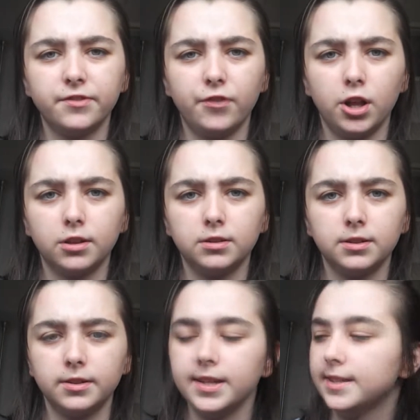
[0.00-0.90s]
Kate's Fallen
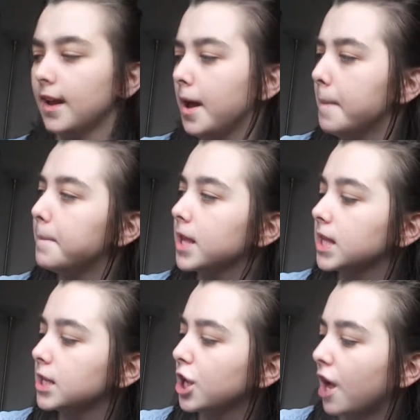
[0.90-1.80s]
series,
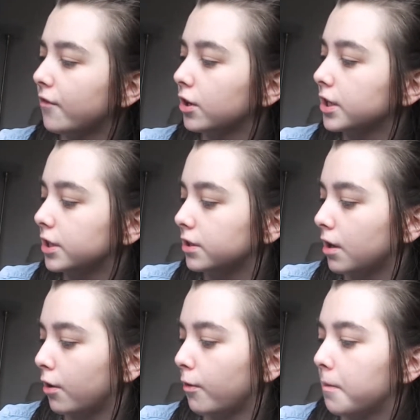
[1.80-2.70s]
but this cover is
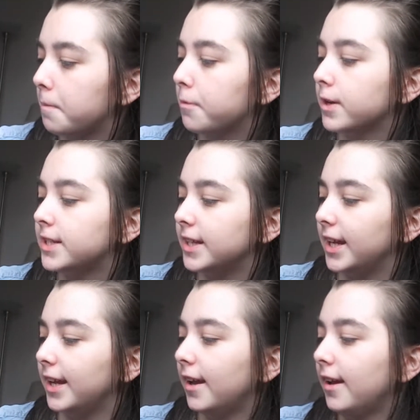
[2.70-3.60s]
so
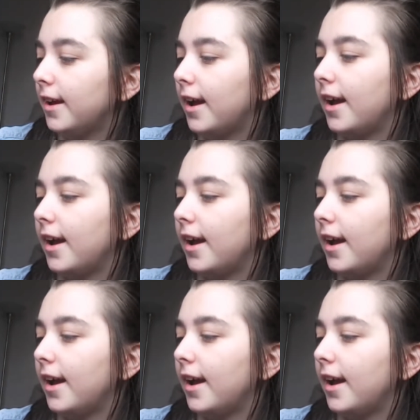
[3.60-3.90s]
pretty,